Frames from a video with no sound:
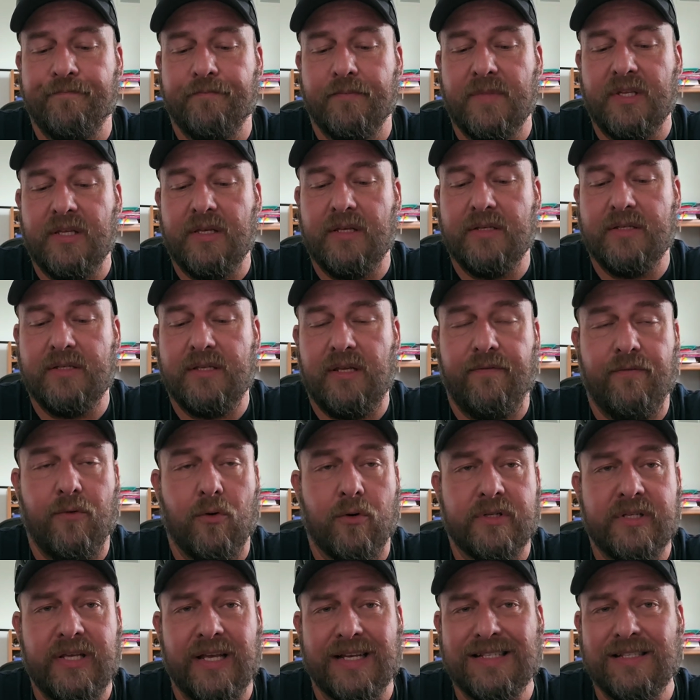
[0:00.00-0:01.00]
is the
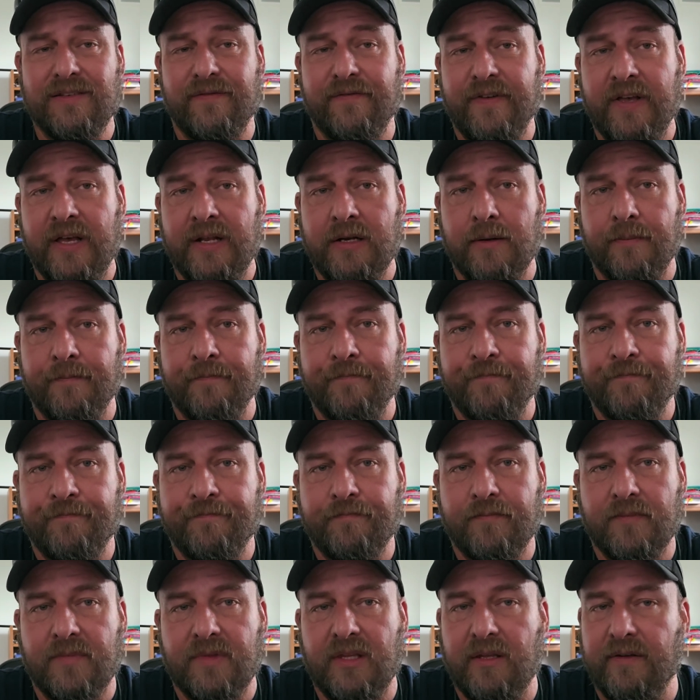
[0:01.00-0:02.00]
Vortex Venom.
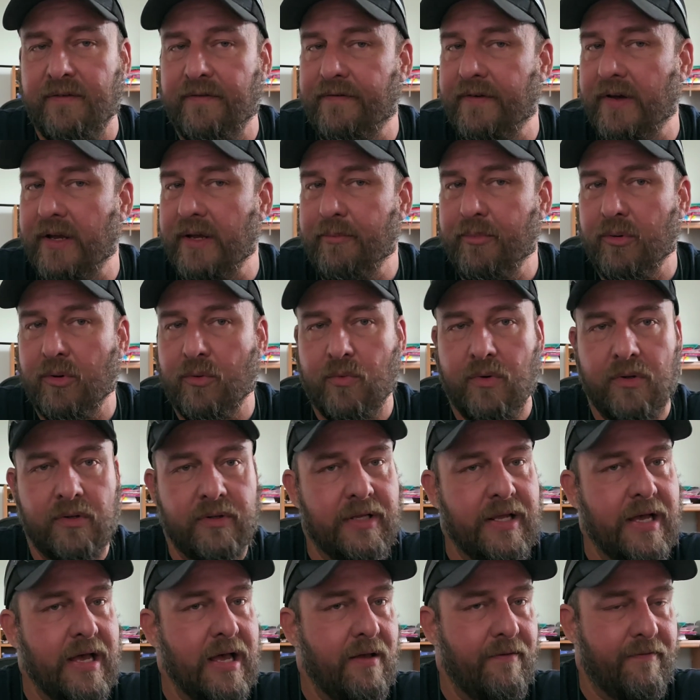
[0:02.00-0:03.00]
The Viper will
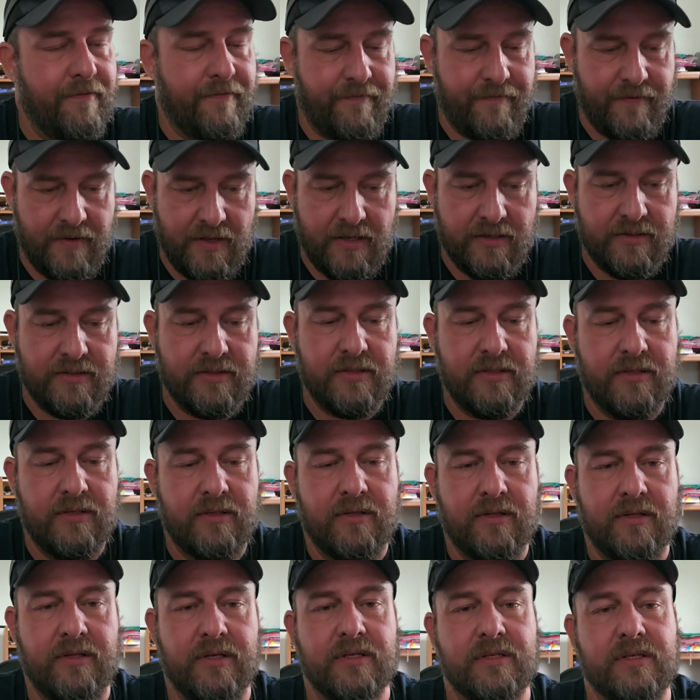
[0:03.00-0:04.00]
not fit.
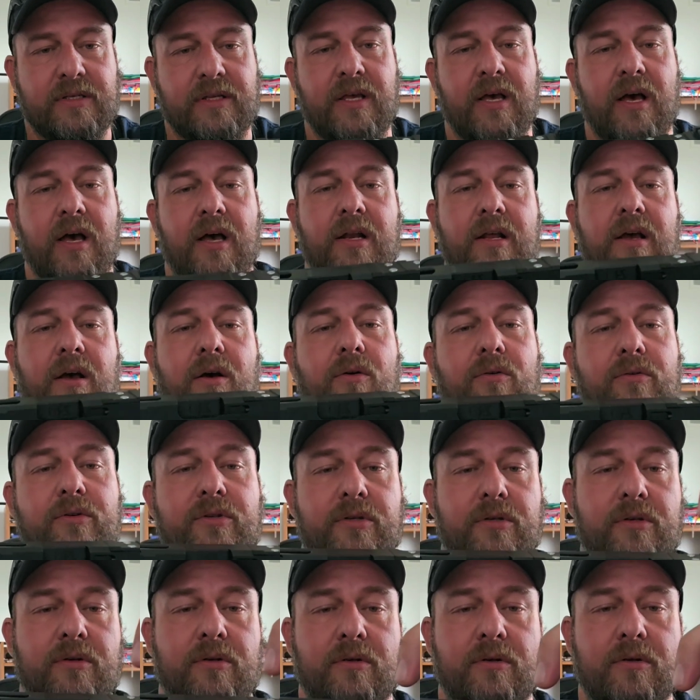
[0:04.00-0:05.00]
This
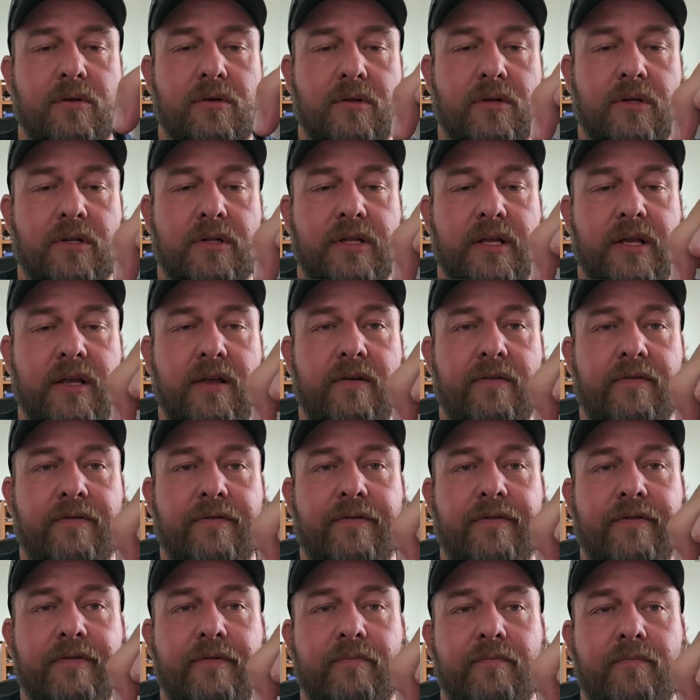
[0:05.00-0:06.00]
cutout that
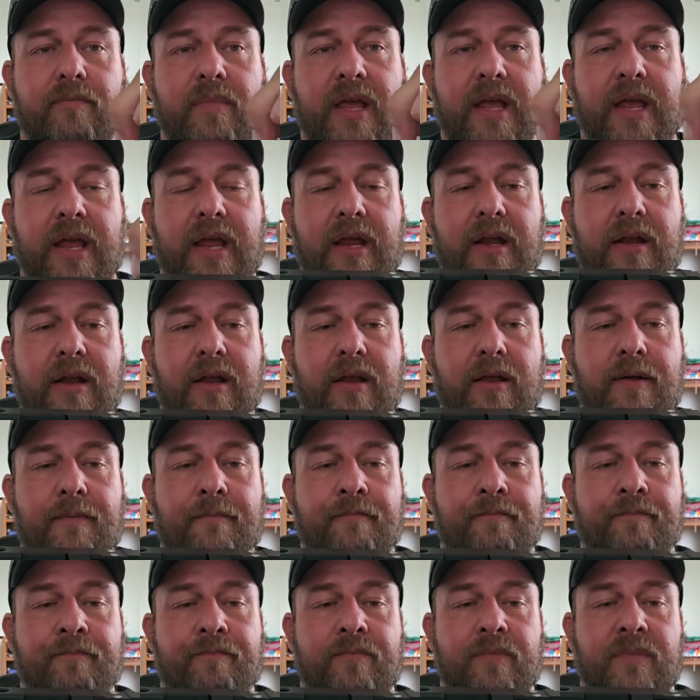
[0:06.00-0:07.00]
they've made
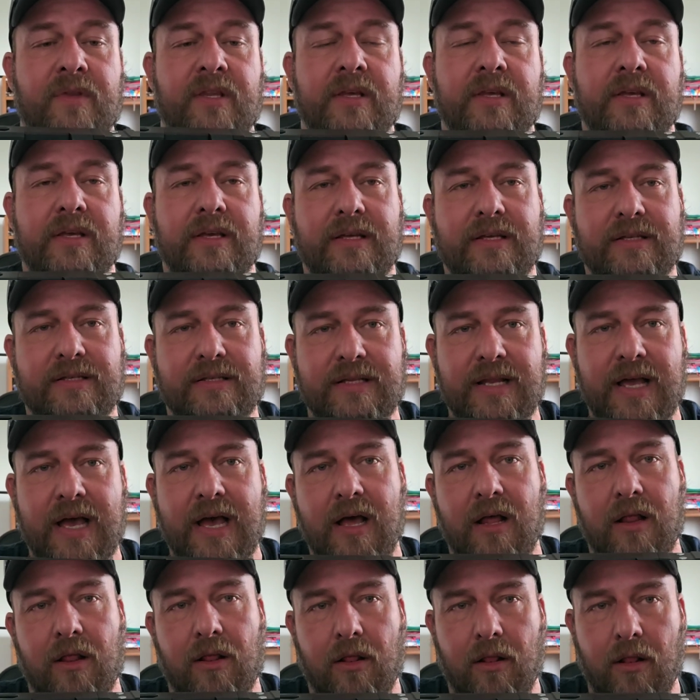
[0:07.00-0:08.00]
is
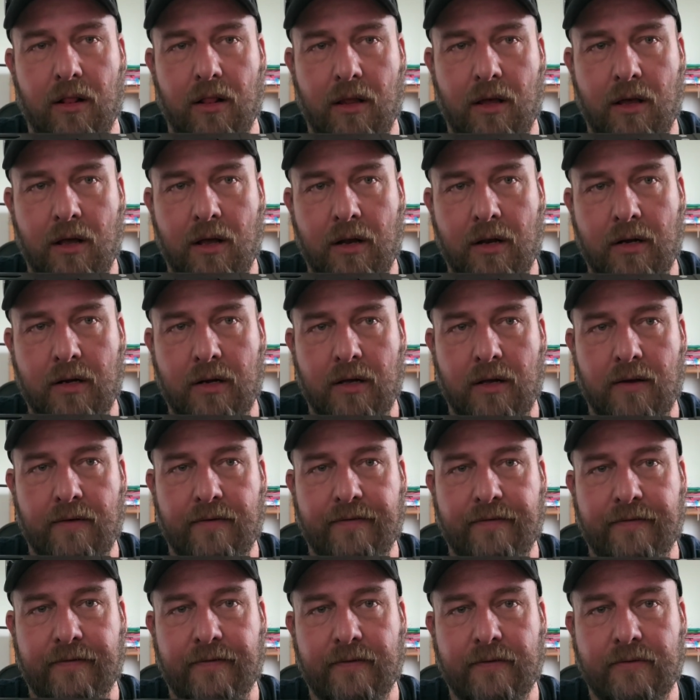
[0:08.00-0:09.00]
not long
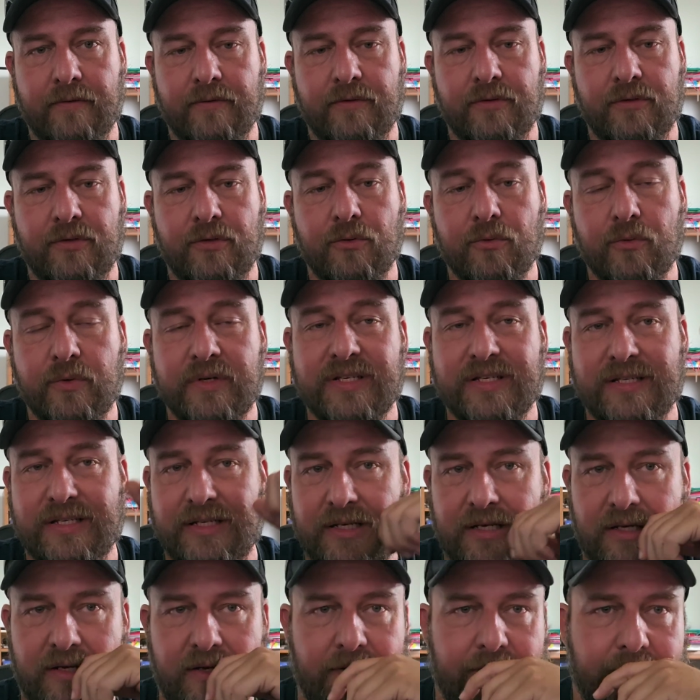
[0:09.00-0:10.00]
enough to
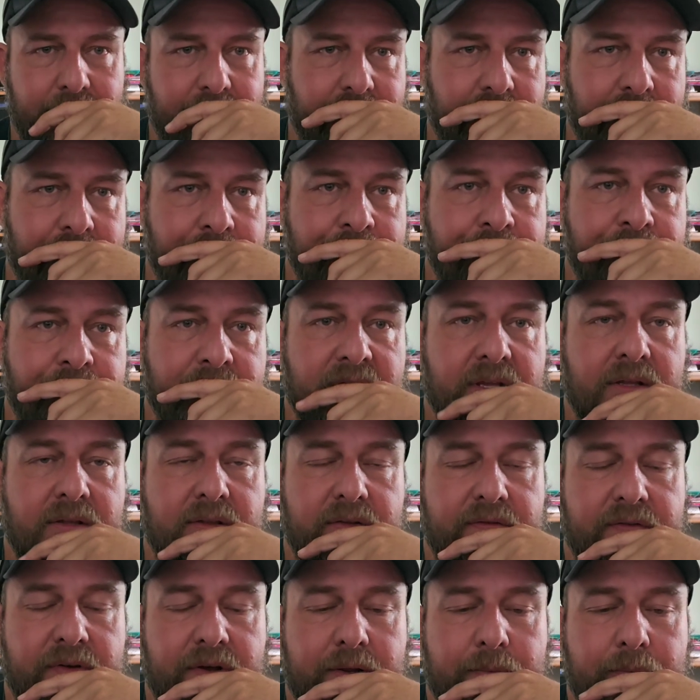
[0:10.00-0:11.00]
receive
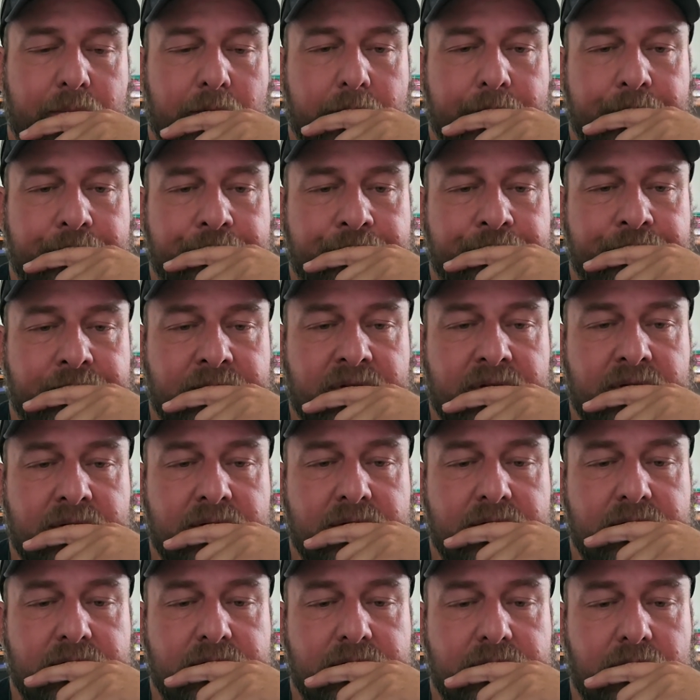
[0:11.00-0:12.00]
the Viper.
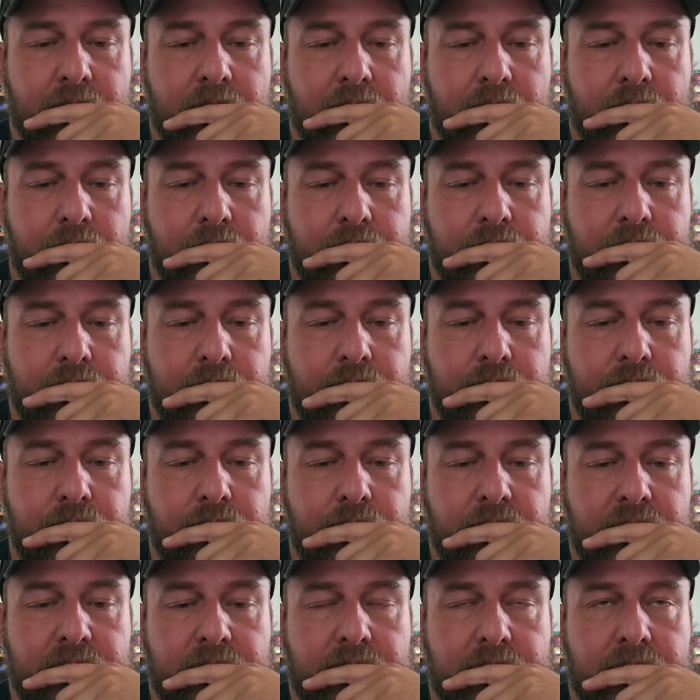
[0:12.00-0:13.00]
So you do
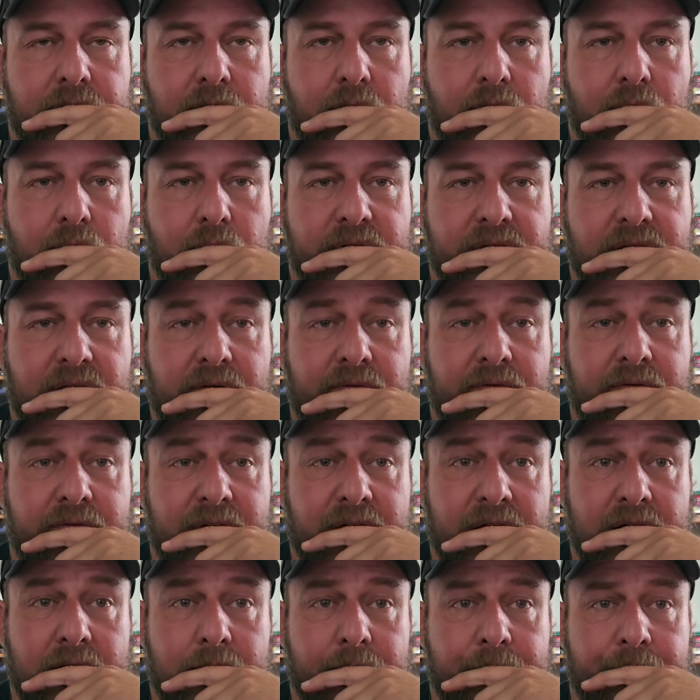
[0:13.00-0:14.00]
need to go with a
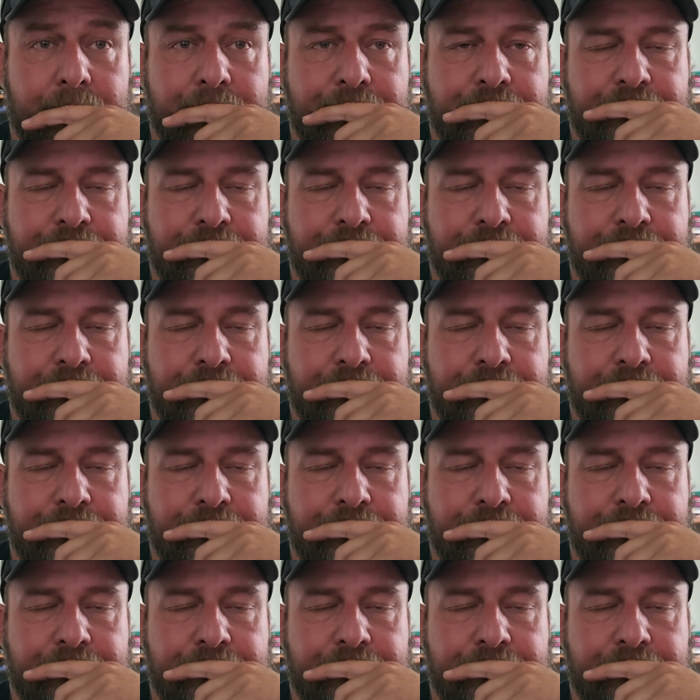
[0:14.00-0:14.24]
Venom.